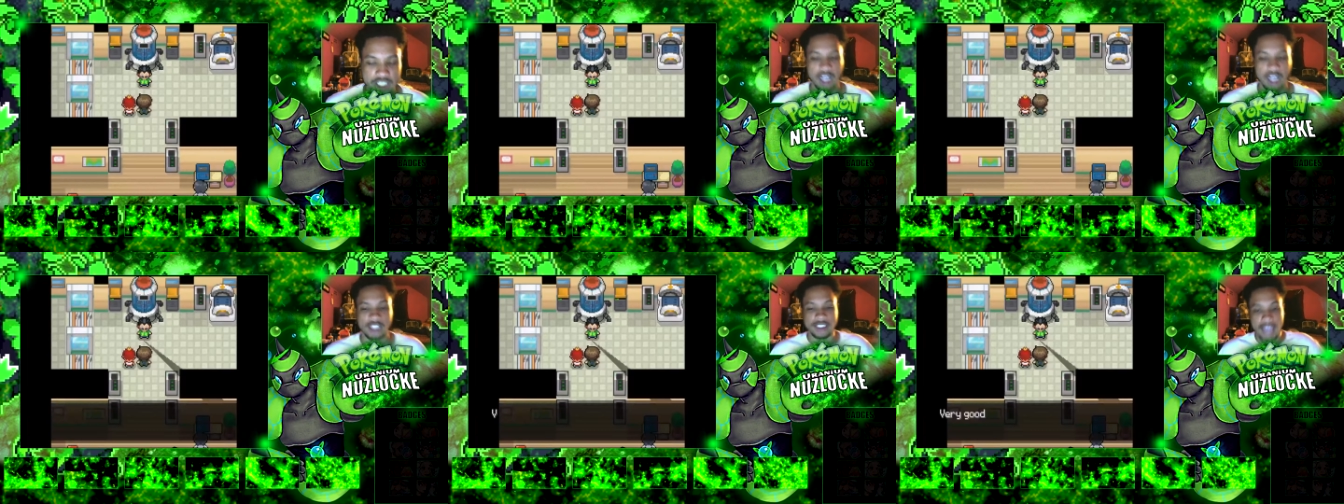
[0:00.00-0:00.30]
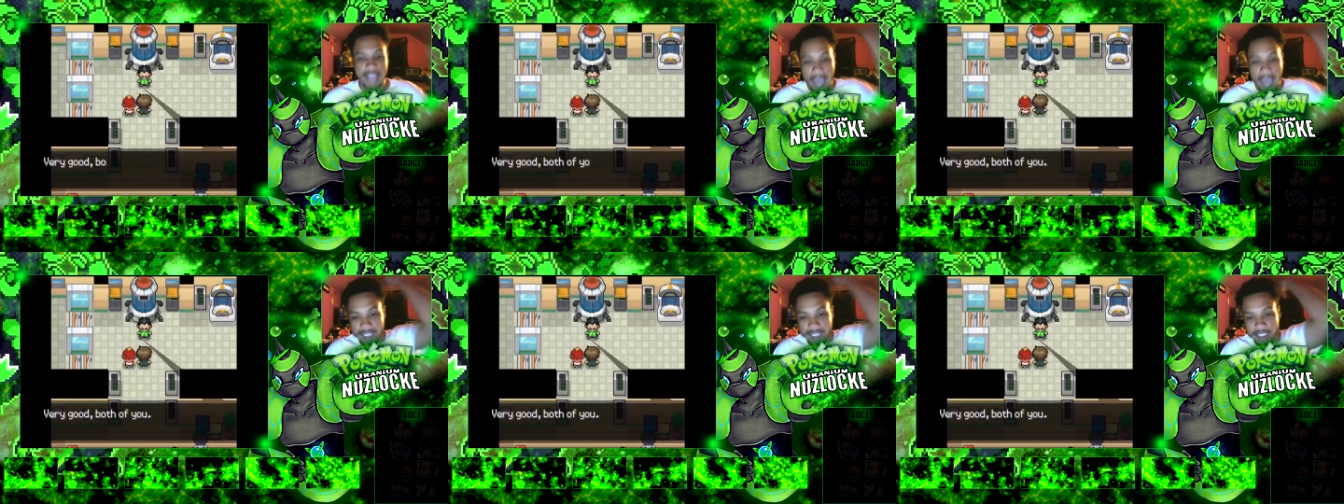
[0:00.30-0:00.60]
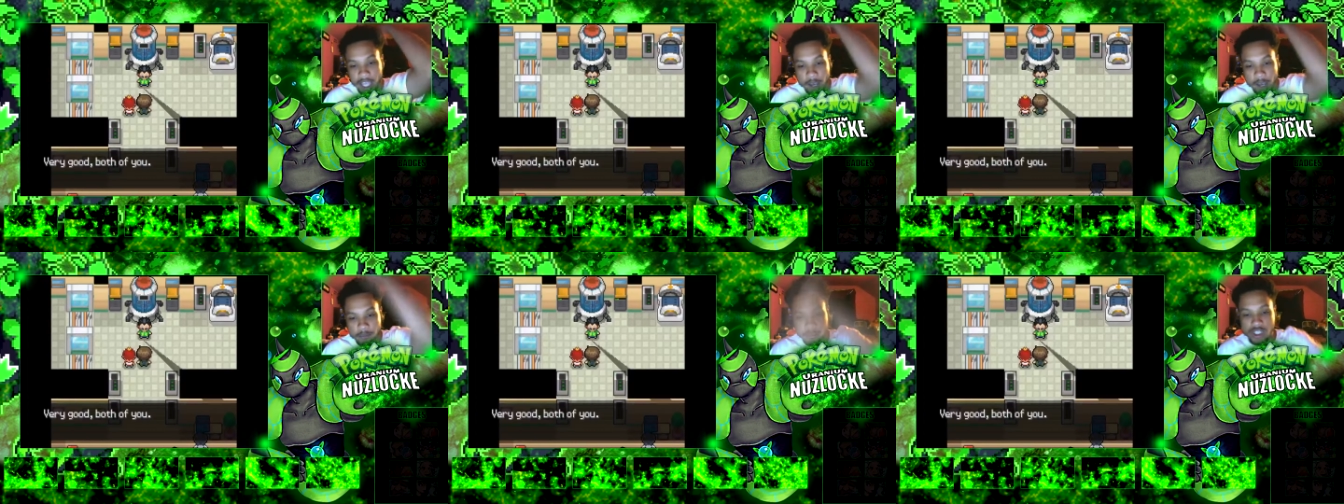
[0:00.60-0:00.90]
Attack
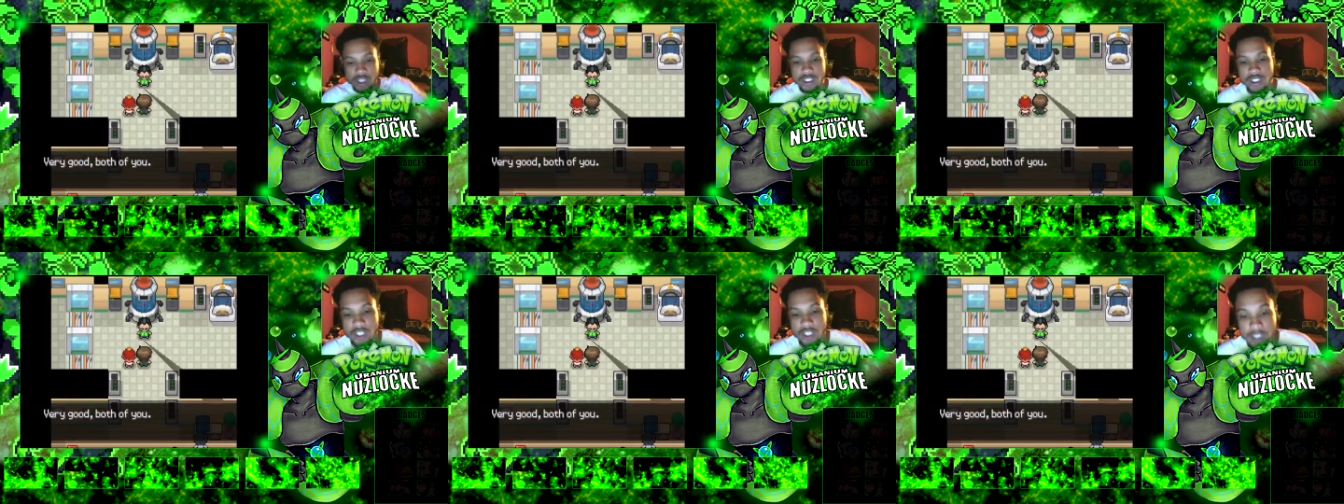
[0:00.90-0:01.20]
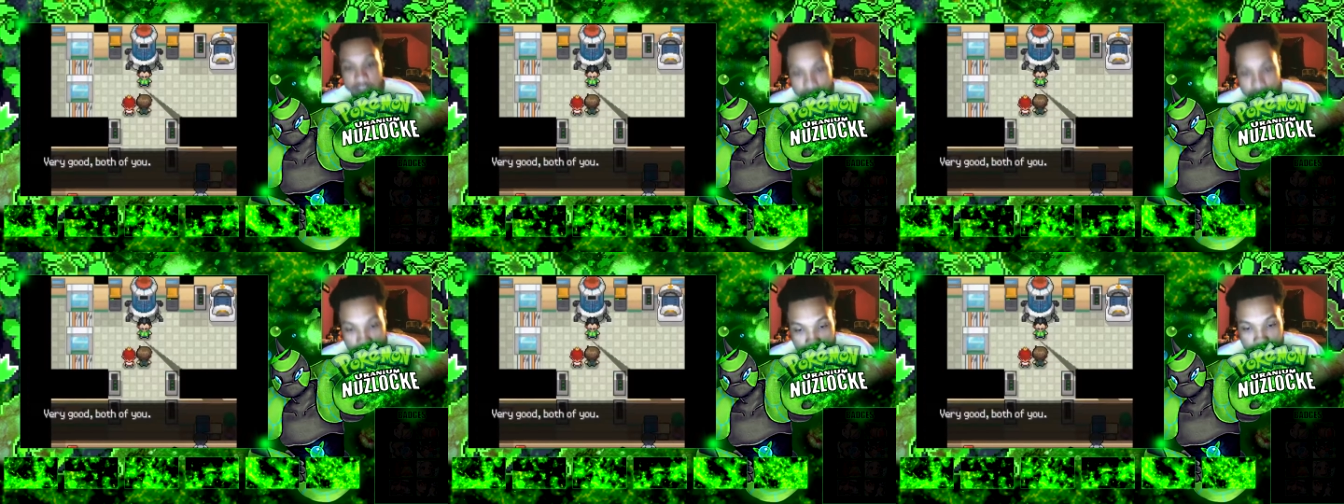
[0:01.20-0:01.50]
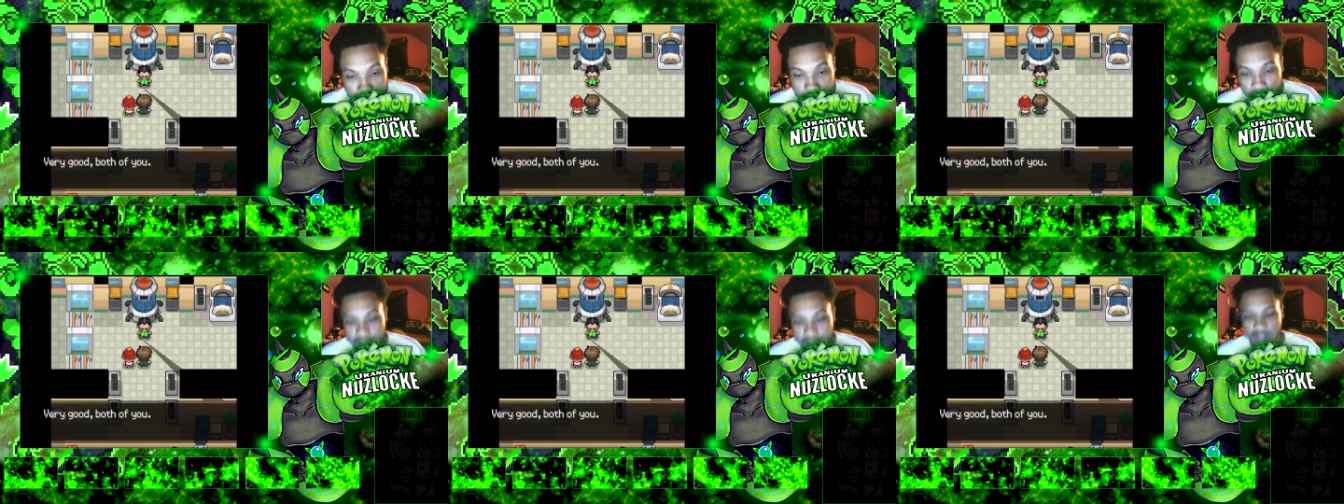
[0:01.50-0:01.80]
that bitch,
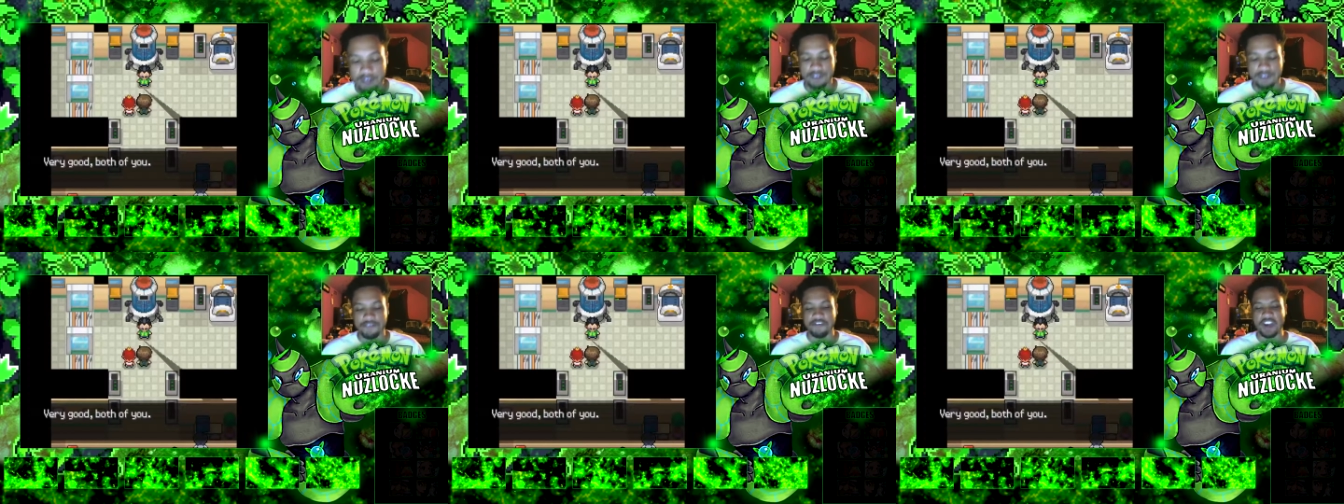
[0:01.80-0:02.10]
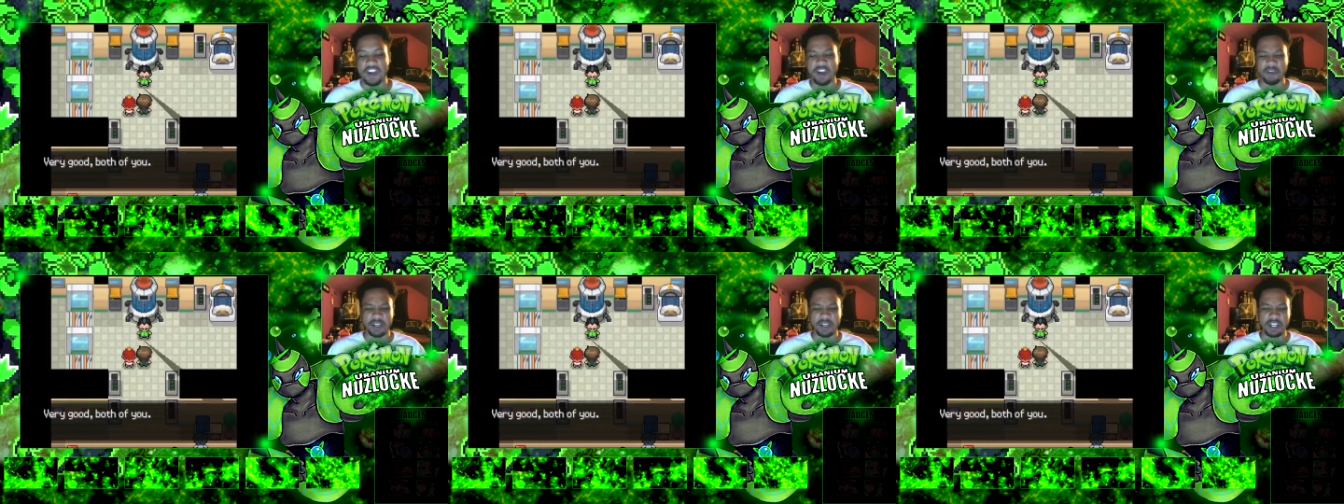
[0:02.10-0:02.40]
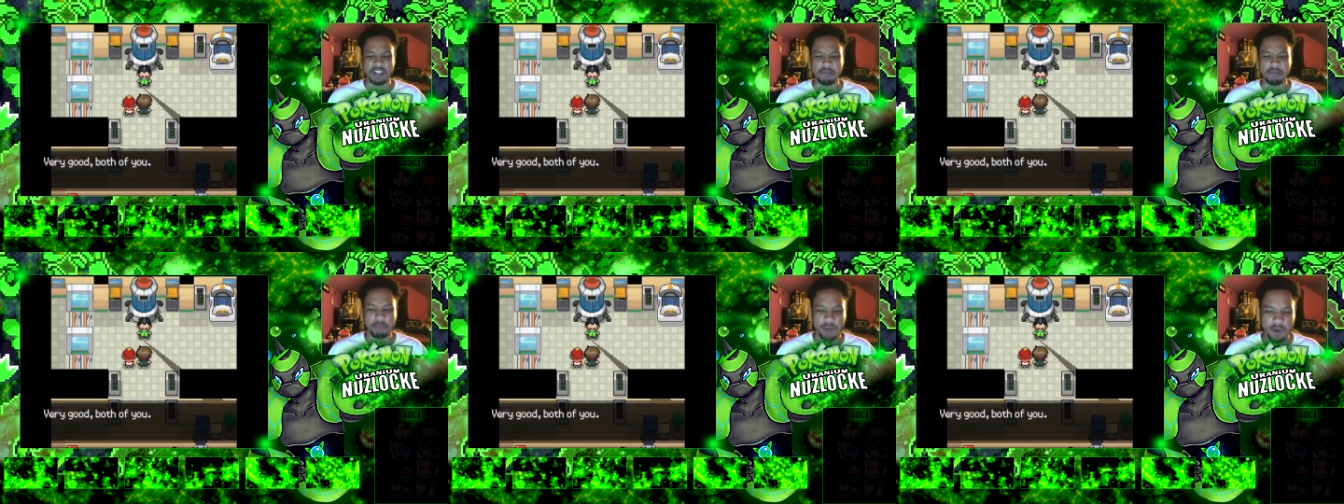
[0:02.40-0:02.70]
duh. Very
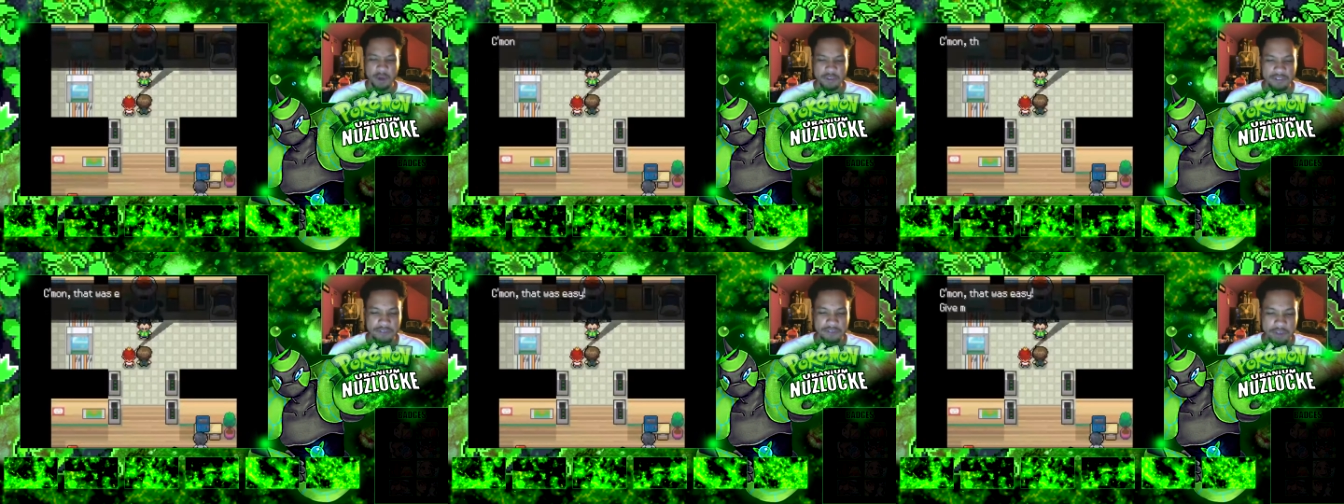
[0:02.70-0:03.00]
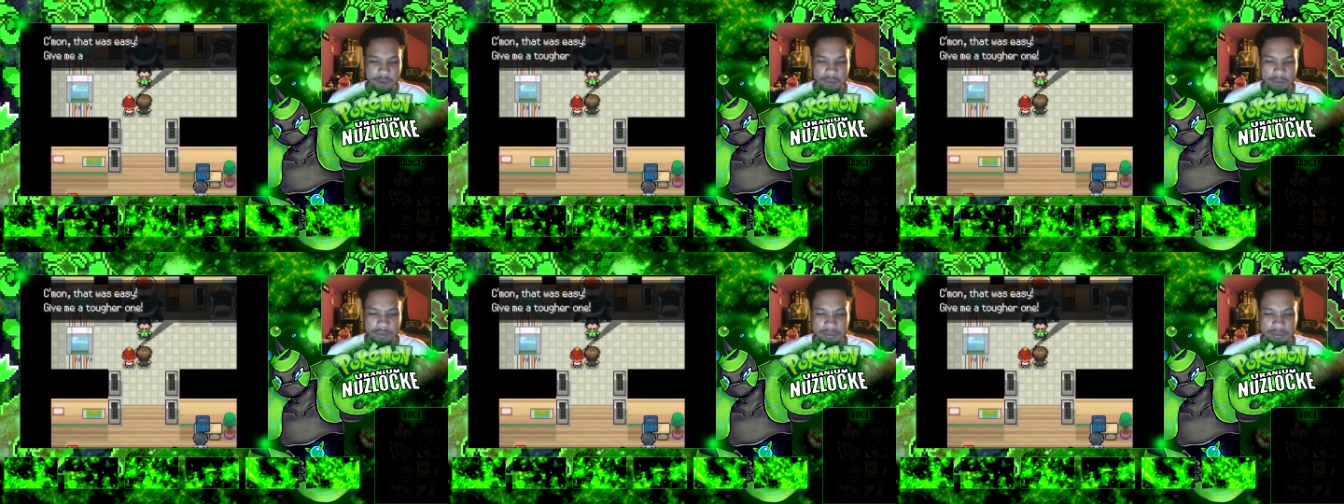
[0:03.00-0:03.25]
good, both of you.